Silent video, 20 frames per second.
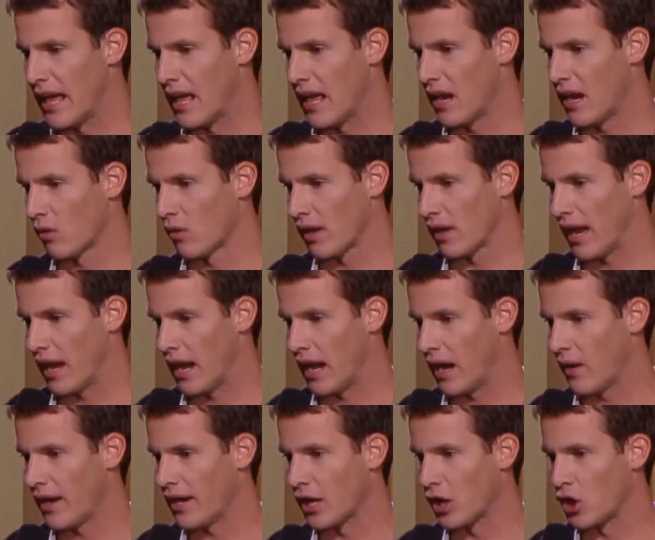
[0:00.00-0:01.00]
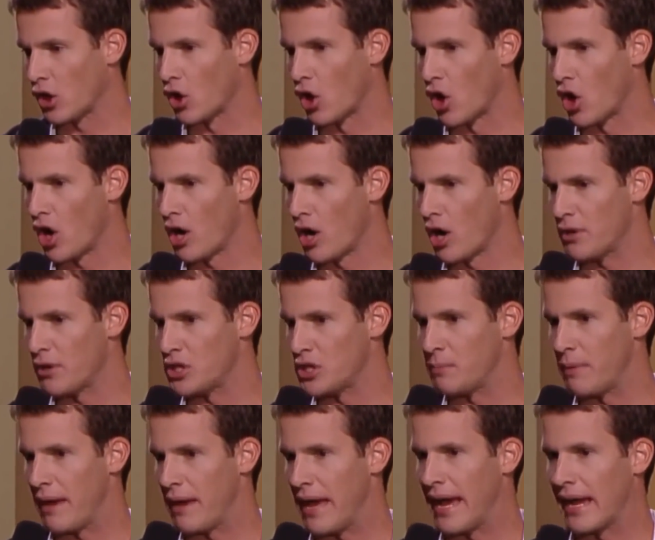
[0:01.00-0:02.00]
I don't care. I had a
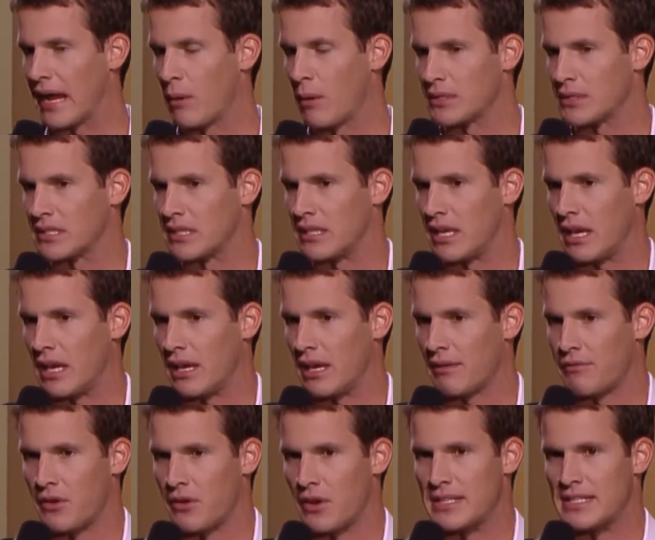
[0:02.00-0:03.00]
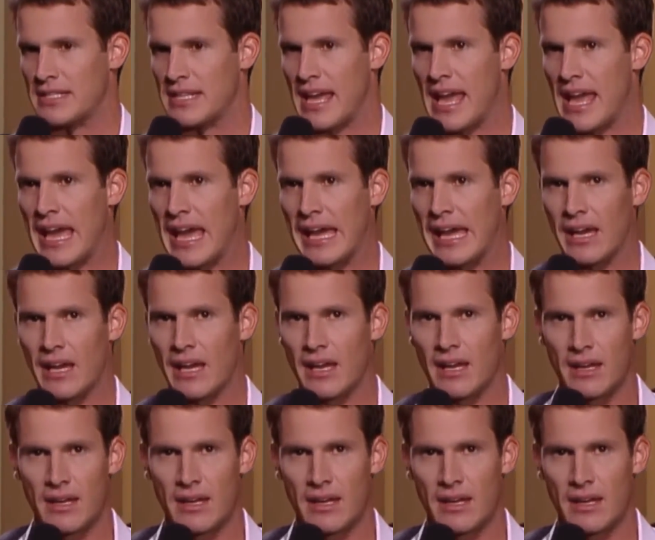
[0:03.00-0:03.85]
garbage bag. I was king for a day.